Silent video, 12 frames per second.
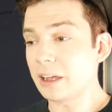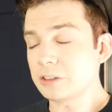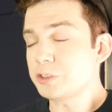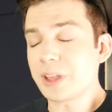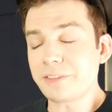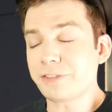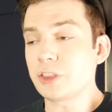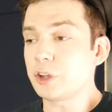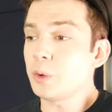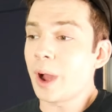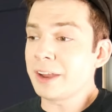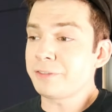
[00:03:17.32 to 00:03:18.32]
I'll do that for the
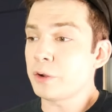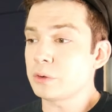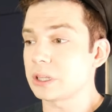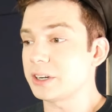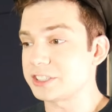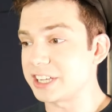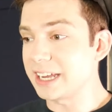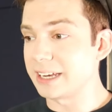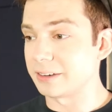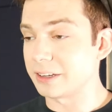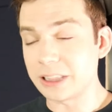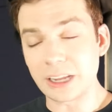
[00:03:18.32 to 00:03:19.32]
new iPhone
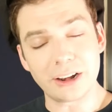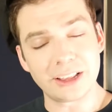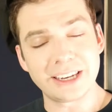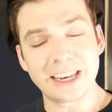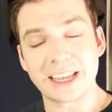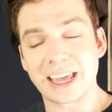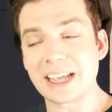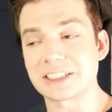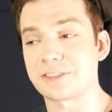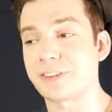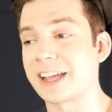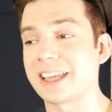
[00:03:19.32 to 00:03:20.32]
13. Clearly need a
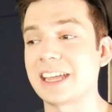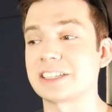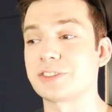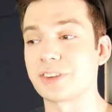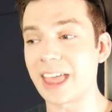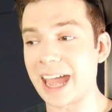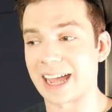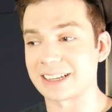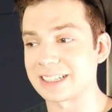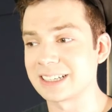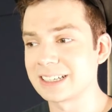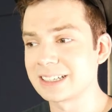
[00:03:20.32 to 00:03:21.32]
Casetify case for
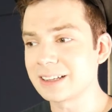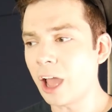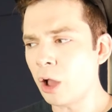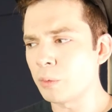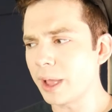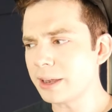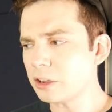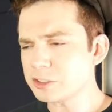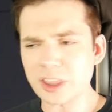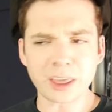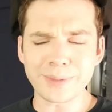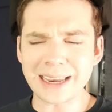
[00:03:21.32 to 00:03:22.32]
that. Oh, and
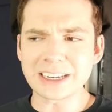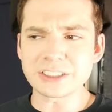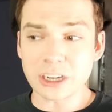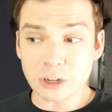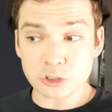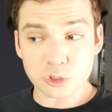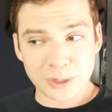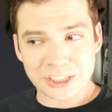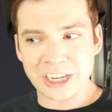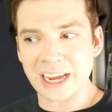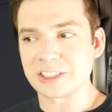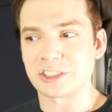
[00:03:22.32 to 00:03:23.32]
also they make Nintendo Switch
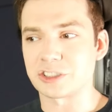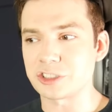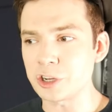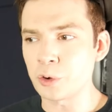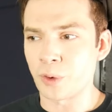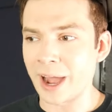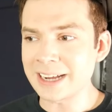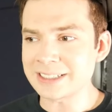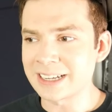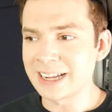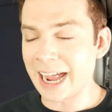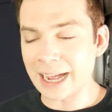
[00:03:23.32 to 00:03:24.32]
cases too, right?
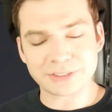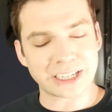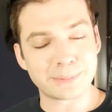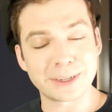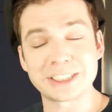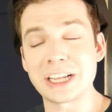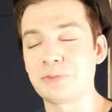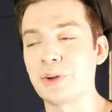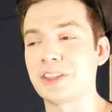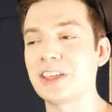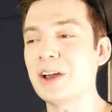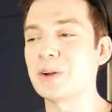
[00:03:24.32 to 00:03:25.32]
Have to get myself
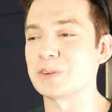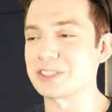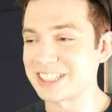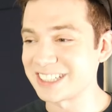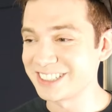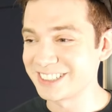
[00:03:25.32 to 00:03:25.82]
one of those.